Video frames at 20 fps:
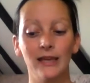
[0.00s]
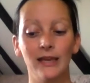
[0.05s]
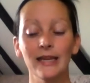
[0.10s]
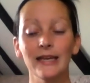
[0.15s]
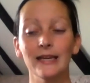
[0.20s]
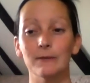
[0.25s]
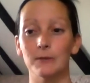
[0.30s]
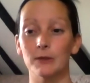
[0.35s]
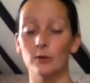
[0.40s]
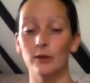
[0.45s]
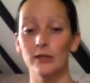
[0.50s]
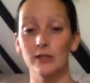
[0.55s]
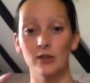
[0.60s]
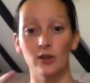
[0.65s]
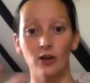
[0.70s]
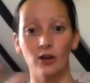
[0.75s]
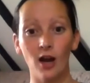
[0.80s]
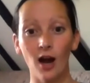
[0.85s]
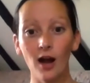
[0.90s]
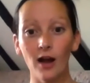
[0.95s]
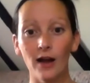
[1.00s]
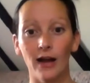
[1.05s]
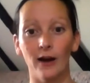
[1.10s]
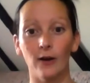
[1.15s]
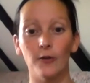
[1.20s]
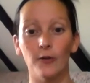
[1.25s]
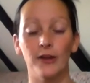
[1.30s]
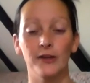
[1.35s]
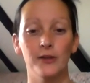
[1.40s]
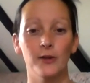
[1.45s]
link between your gut
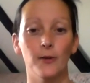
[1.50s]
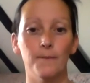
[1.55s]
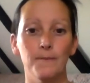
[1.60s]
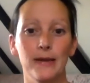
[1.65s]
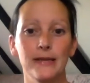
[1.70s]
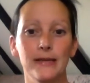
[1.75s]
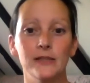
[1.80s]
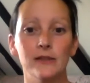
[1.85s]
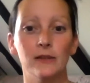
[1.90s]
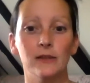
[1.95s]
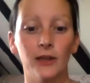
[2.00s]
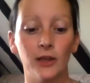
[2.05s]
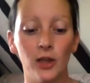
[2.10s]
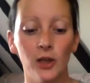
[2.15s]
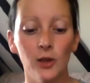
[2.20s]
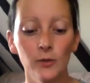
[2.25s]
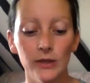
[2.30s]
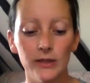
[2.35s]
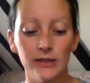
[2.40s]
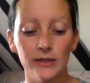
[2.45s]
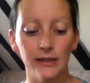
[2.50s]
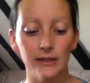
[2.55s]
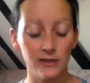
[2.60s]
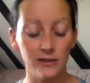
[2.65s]
health and your mental acuity.